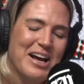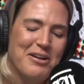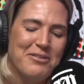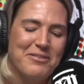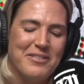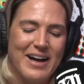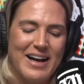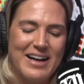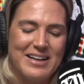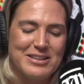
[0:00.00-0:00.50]

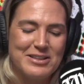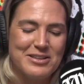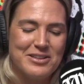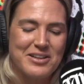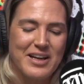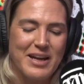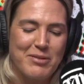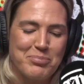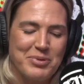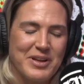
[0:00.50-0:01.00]
Well,
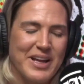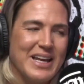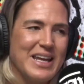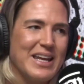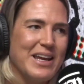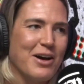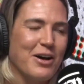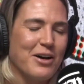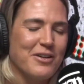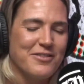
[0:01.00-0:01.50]
look,
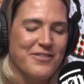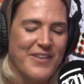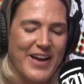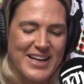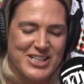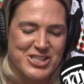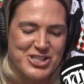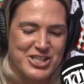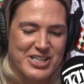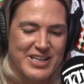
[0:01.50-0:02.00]
plenty of
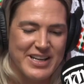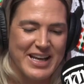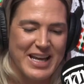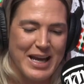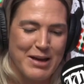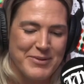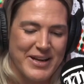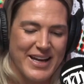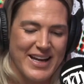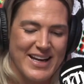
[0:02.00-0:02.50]
action
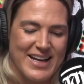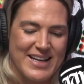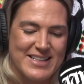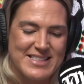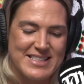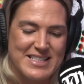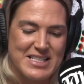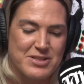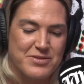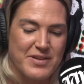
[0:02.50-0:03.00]
coming at us
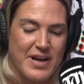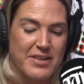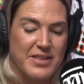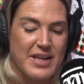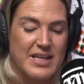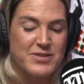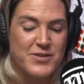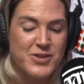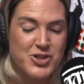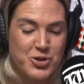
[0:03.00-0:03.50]
this round.
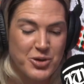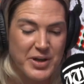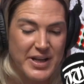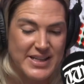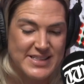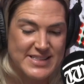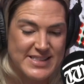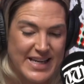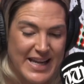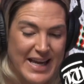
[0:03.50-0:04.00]
Thanks for joining
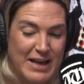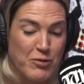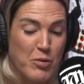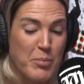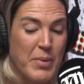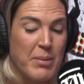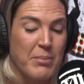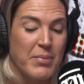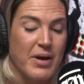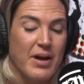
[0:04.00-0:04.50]
us today.
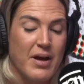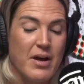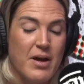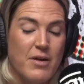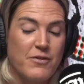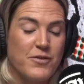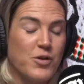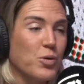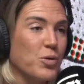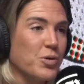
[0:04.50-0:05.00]
Remember,
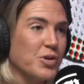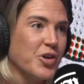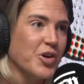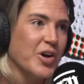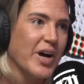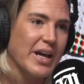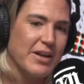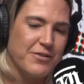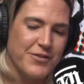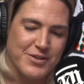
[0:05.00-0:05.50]
for all your
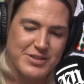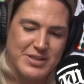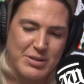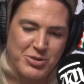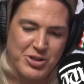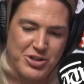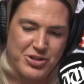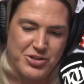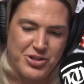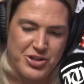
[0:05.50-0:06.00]

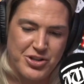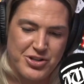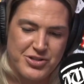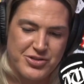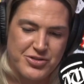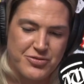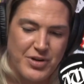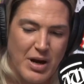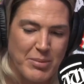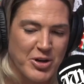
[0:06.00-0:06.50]
AFLW
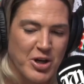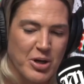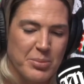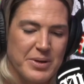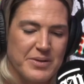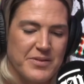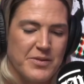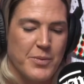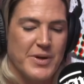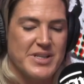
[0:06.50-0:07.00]
news, grab a
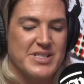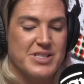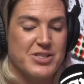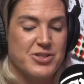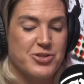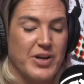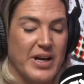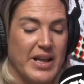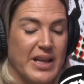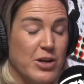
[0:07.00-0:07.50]
copy of the West
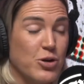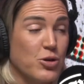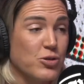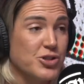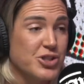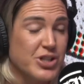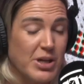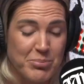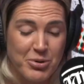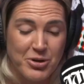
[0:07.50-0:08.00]
Australian or
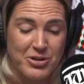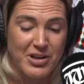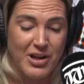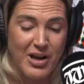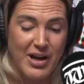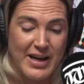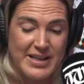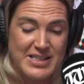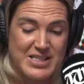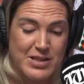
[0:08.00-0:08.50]
jump
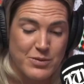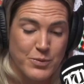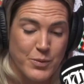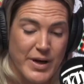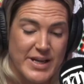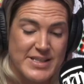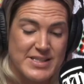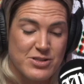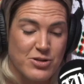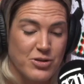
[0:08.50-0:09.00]
online to
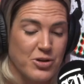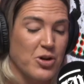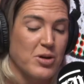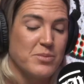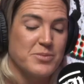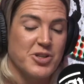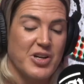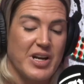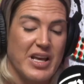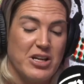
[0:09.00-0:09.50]

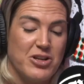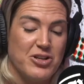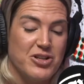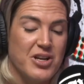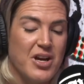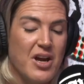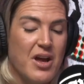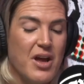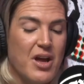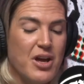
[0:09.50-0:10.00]
thewest.com.au.
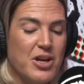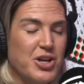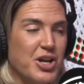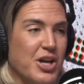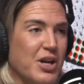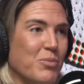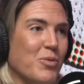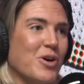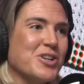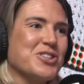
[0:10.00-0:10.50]
You
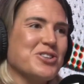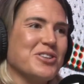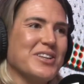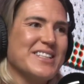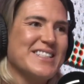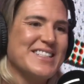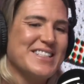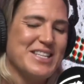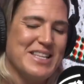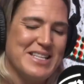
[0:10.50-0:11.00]
can watch or
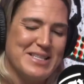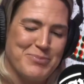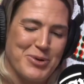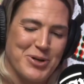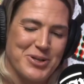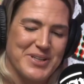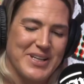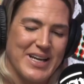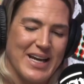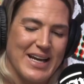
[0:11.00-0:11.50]
listen to this
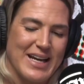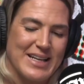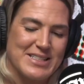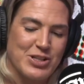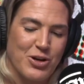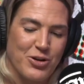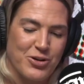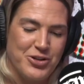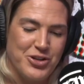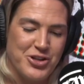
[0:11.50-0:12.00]
podcast
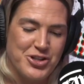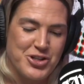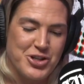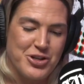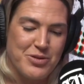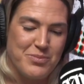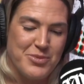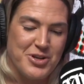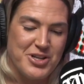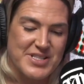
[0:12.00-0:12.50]
on
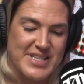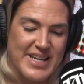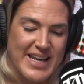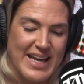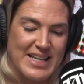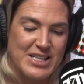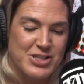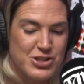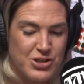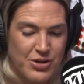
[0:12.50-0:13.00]
YouTube Music,
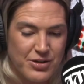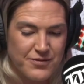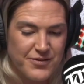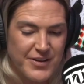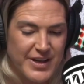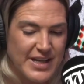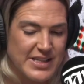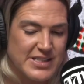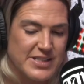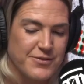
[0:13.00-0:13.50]
and don't
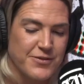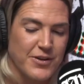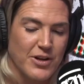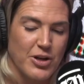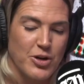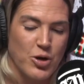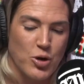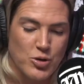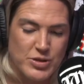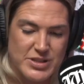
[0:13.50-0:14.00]
forget to
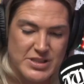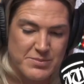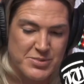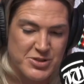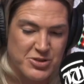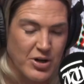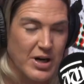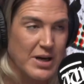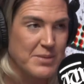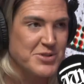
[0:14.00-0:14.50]
follow or
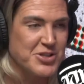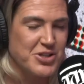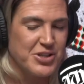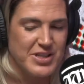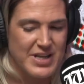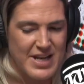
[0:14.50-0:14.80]
subscribe so you